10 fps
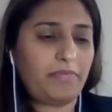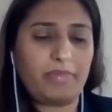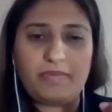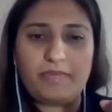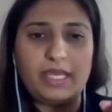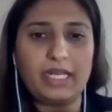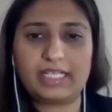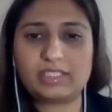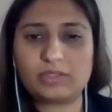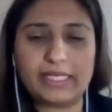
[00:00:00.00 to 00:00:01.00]
maybe an
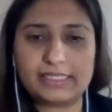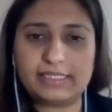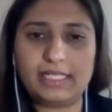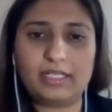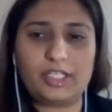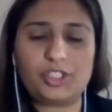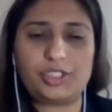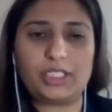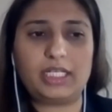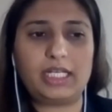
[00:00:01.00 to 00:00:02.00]
XYZ
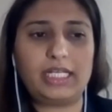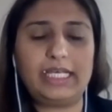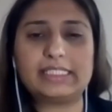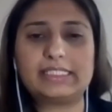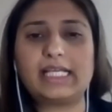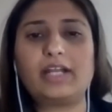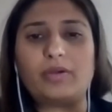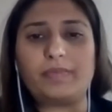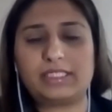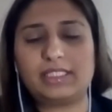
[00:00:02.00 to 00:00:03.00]
lesion, is that
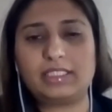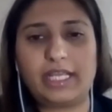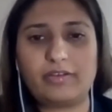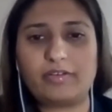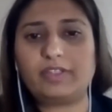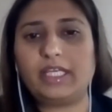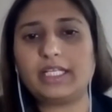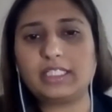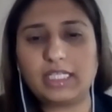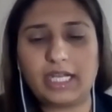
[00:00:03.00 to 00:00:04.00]
representative of the
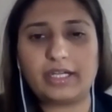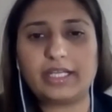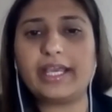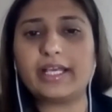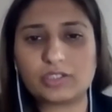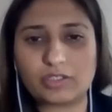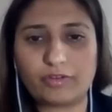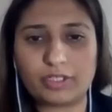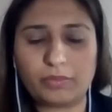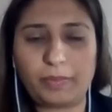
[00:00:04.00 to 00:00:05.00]
entire cancer
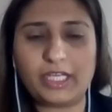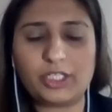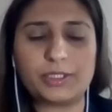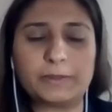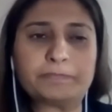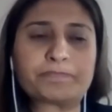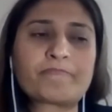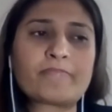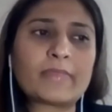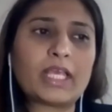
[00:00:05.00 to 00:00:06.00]
for the patient?
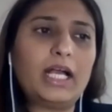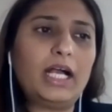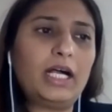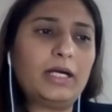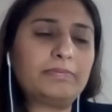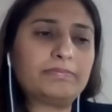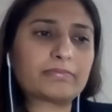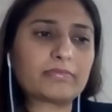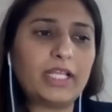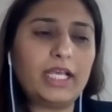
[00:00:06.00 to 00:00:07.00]

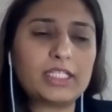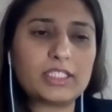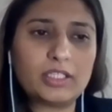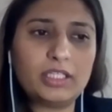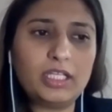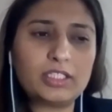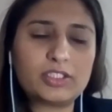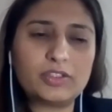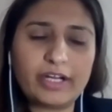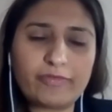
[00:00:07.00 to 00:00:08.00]
Um,
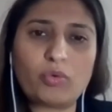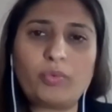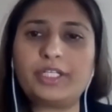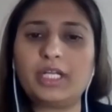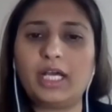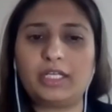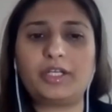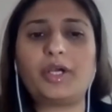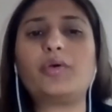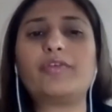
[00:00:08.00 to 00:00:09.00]
therefore, we do not
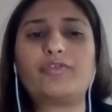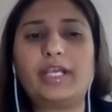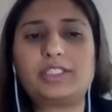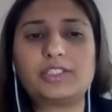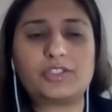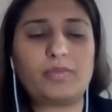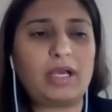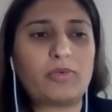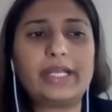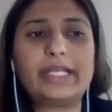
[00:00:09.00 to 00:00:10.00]
know if
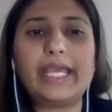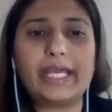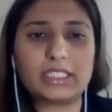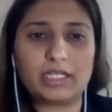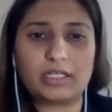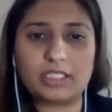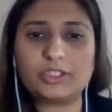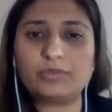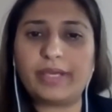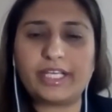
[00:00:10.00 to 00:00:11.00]
trastuzumab or any
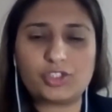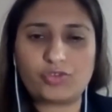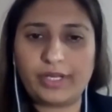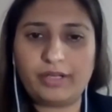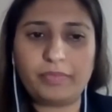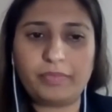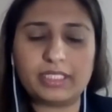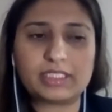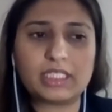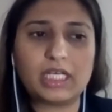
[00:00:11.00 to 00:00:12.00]
anti-HER2 based
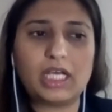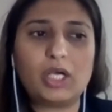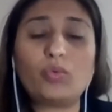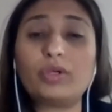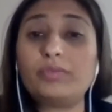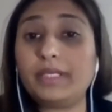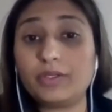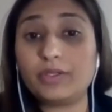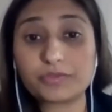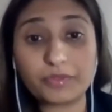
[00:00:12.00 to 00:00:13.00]
treatments would be
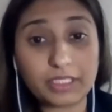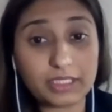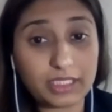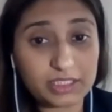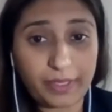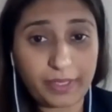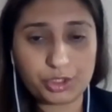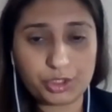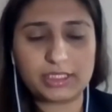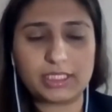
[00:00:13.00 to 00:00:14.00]
useful in these
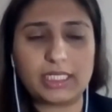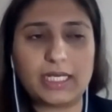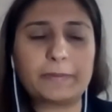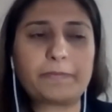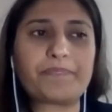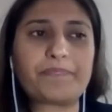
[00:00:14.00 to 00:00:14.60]
patients or not.